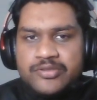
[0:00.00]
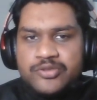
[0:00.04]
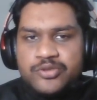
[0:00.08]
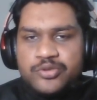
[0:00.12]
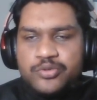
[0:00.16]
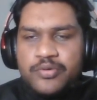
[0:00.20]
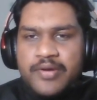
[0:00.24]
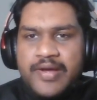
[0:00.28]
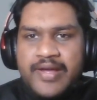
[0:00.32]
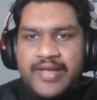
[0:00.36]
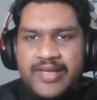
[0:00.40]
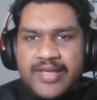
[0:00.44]

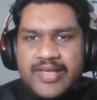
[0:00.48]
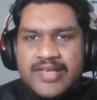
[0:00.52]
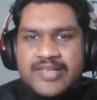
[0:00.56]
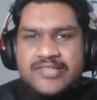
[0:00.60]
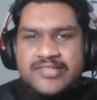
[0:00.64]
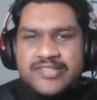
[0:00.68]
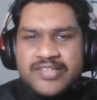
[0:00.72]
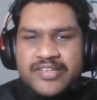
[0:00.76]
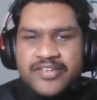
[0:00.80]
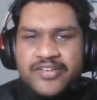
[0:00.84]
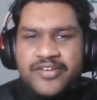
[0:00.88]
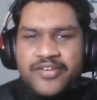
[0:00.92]
So I
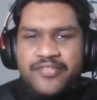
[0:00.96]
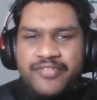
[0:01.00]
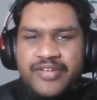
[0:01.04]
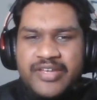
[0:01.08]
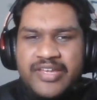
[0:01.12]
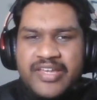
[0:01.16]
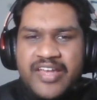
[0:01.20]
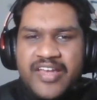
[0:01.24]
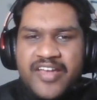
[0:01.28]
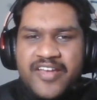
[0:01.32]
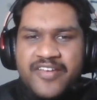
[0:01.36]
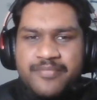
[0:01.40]
guess here we
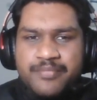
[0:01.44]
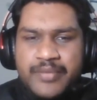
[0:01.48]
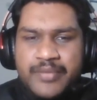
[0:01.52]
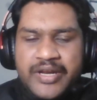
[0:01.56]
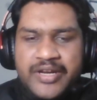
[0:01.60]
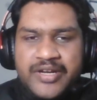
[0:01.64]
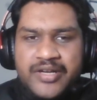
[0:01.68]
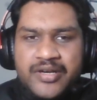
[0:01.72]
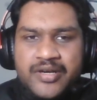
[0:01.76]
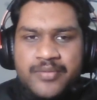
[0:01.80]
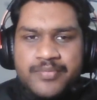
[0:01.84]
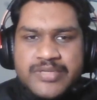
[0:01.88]
have
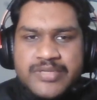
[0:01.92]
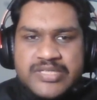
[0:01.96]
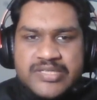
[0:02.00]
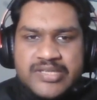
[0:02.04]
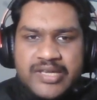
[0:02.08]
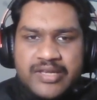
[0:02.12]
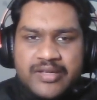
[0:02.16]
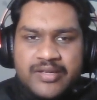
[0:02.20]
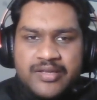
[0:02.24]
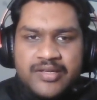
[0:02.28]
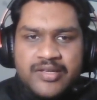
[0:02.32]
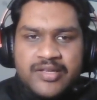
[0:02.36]
made a
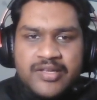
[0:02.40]
mistake.